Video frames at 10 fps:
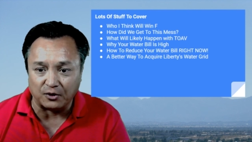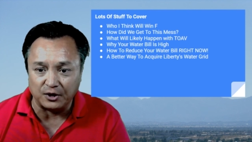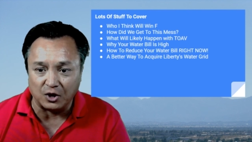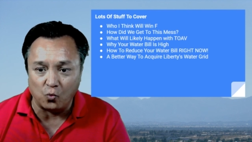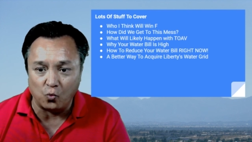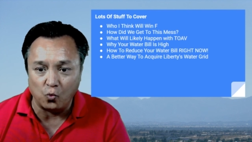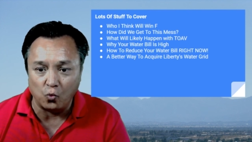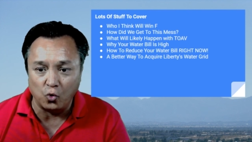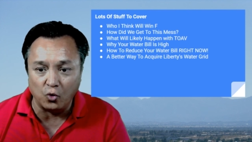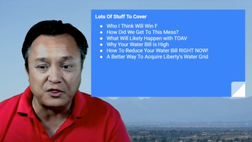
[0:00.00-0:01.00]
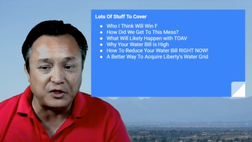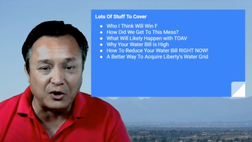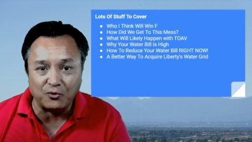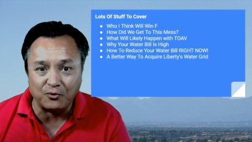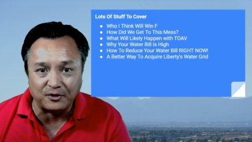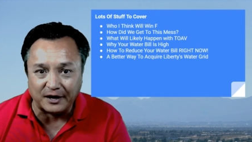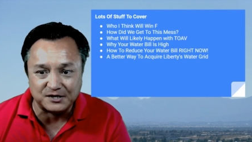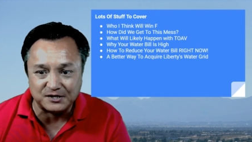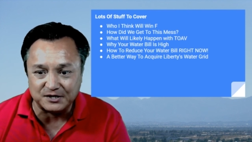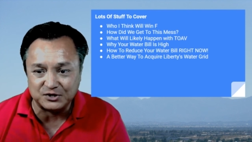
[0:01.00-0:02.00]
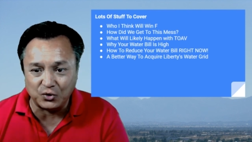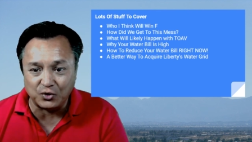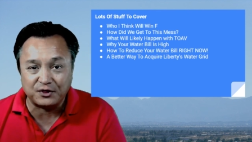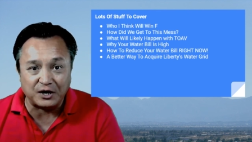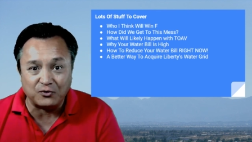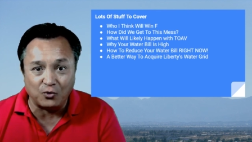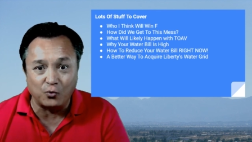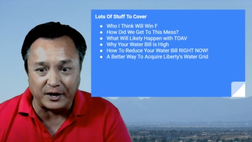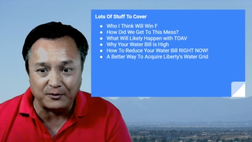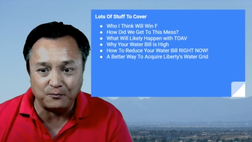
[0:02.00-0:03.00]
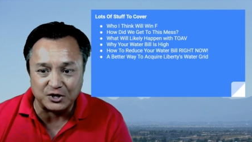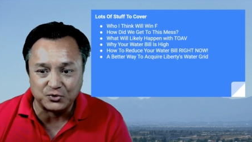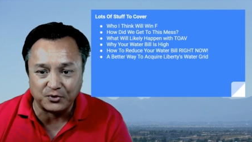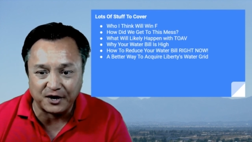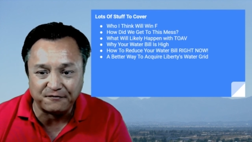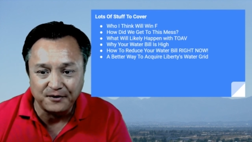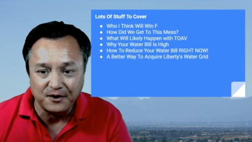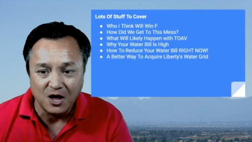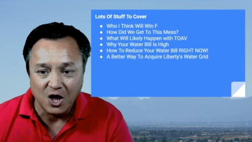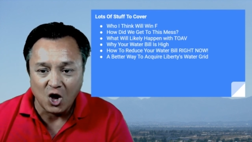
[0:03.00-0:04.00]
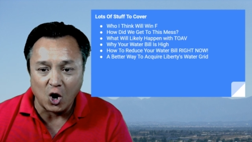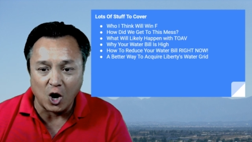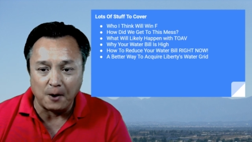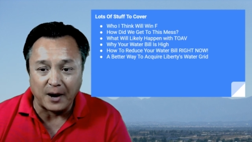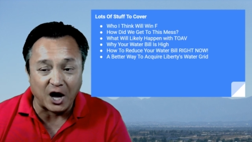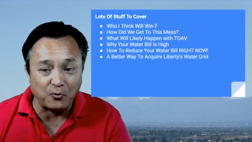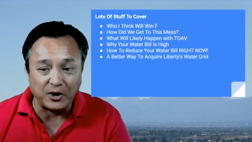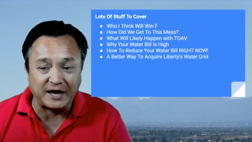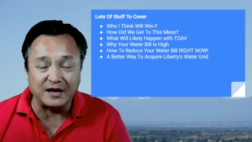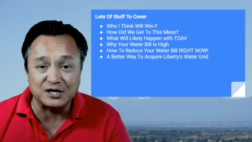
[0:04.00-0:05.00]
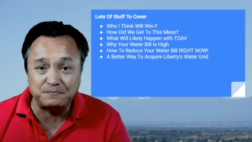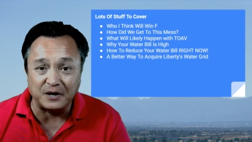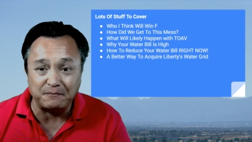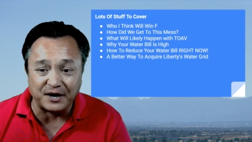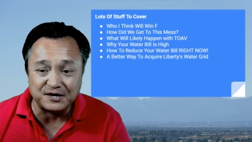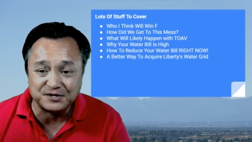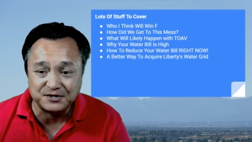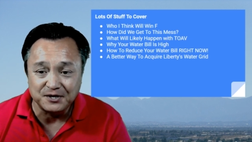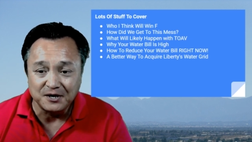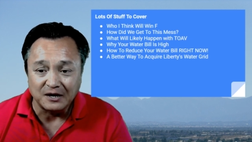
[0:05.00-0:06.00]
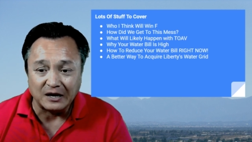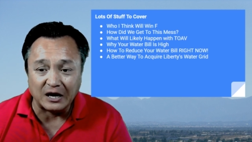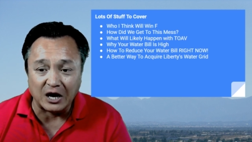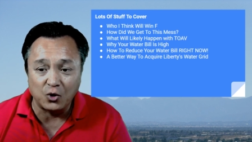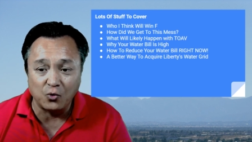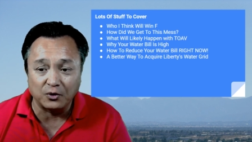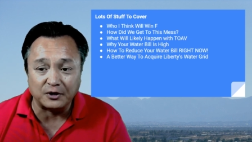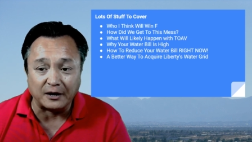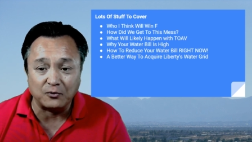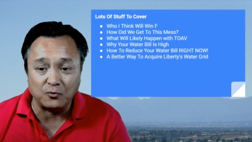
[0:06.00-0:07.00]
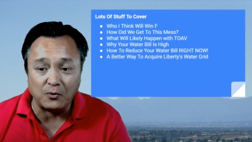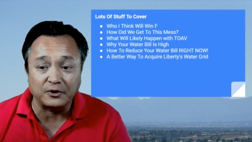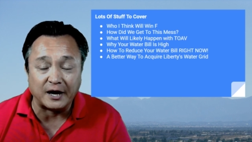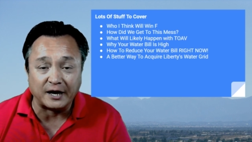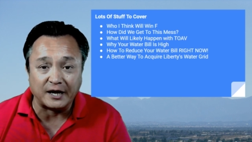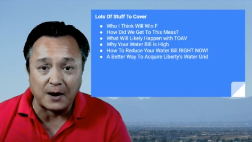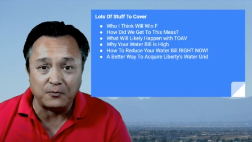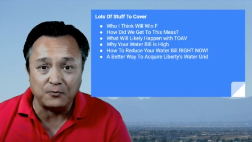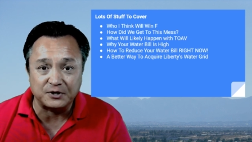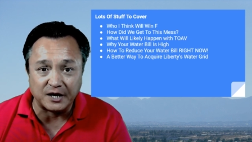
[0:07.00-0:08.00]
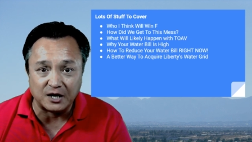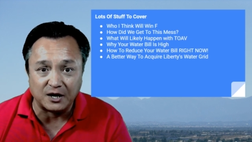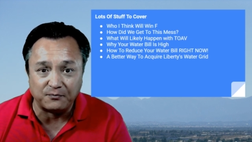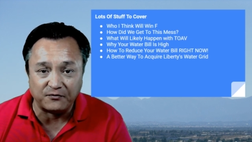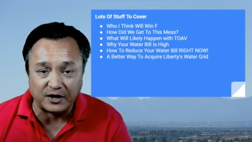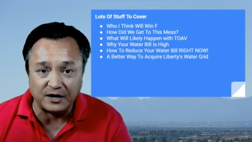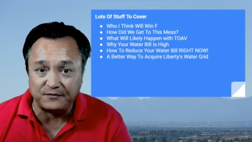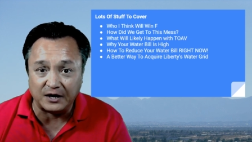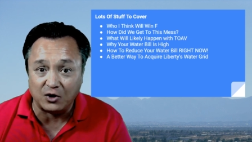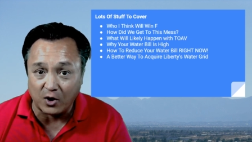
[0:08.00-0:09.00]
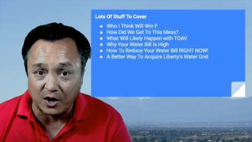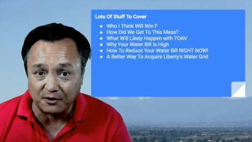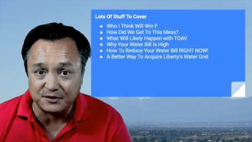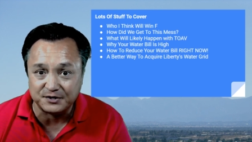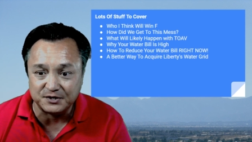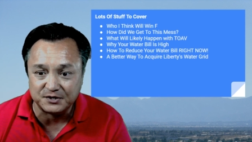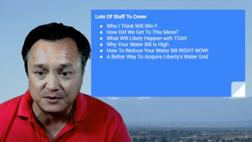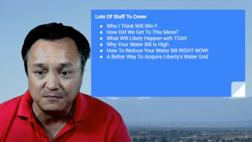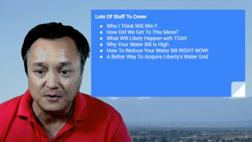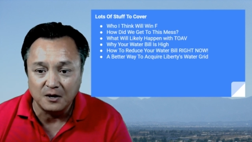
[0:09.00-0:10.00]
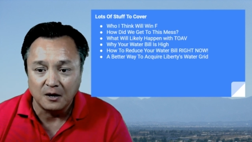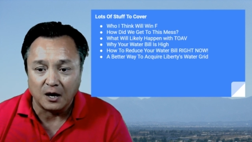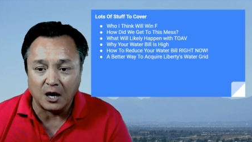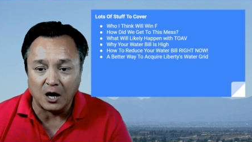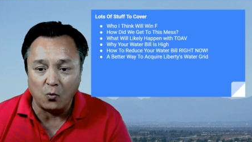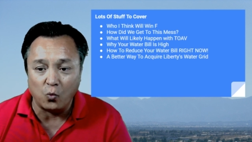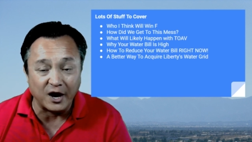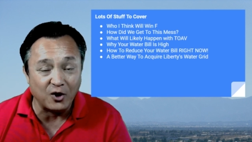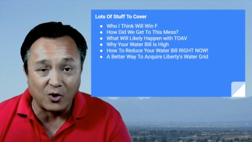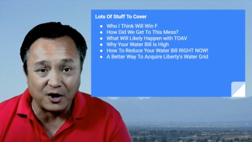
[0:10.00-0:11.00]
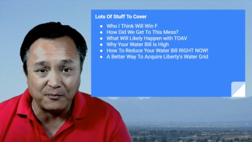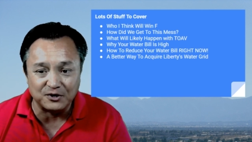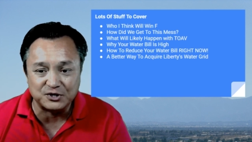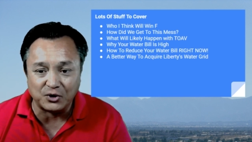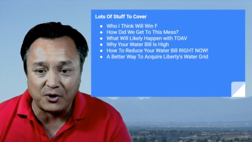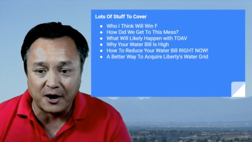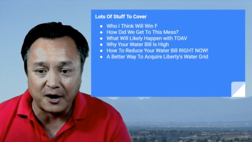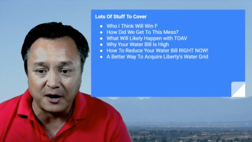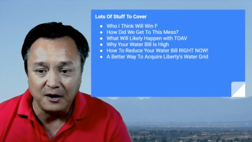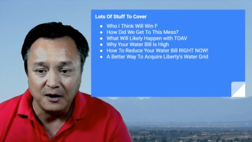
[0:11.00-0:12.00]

You know, who I think will, like such as who I think will win Measure F. Uh, how do we get in this big mess? Uh, who will like what will likely happen with town of Apple Valley if they acquire the system? Uh, why your water bill is so high?